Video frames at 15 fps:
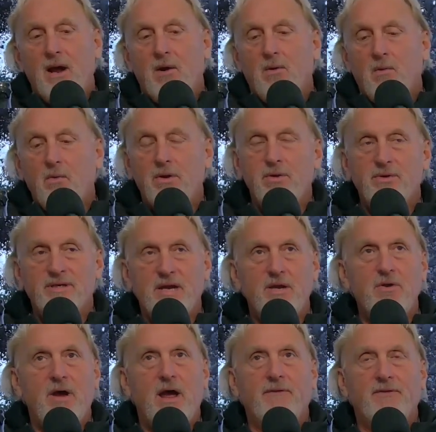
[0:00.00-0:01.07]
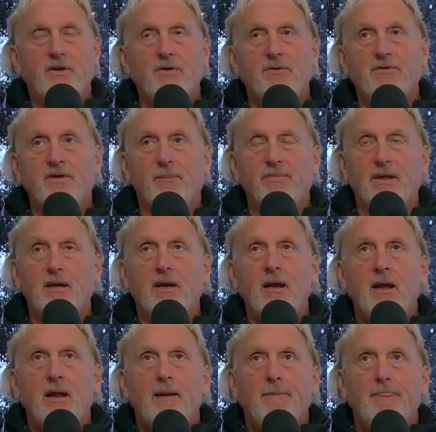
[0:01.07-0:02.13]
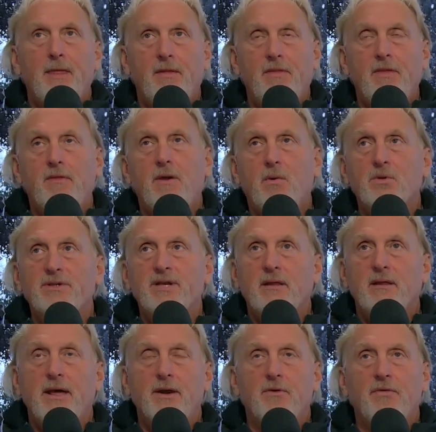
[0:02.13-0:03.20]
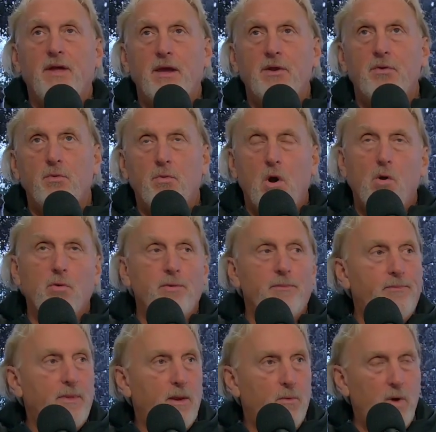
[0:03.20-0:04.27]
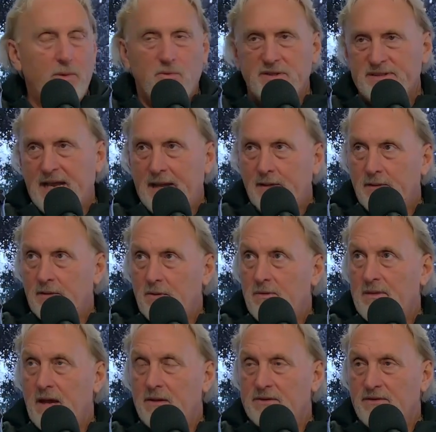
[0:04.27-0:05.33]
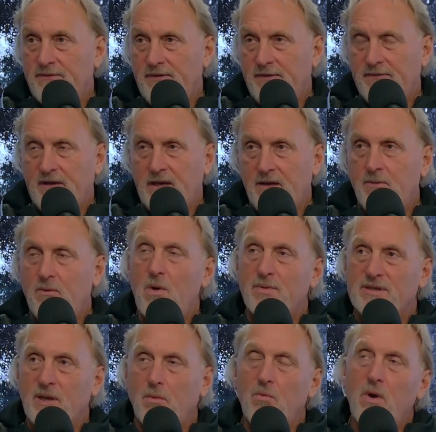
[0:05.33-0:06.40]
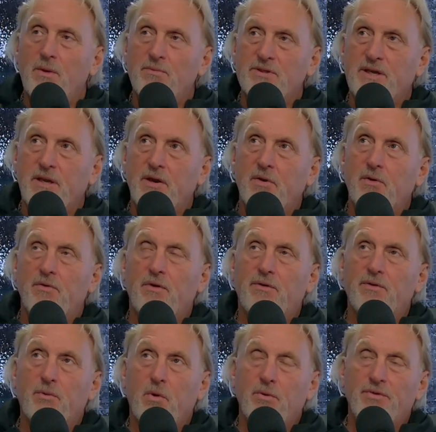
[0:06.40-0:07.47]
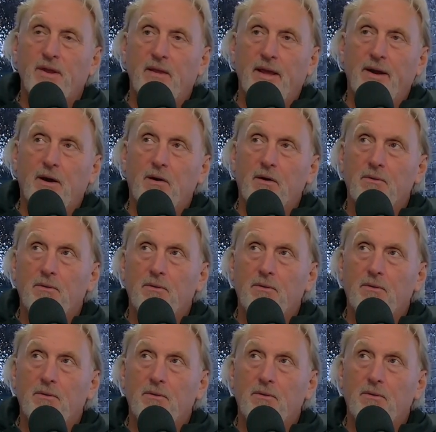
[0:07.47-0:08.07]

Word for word: now. When you say you have to do something, uh, there was a letter that you wrote. What was that in 2015? What was it? What was the year that you wrote the letter,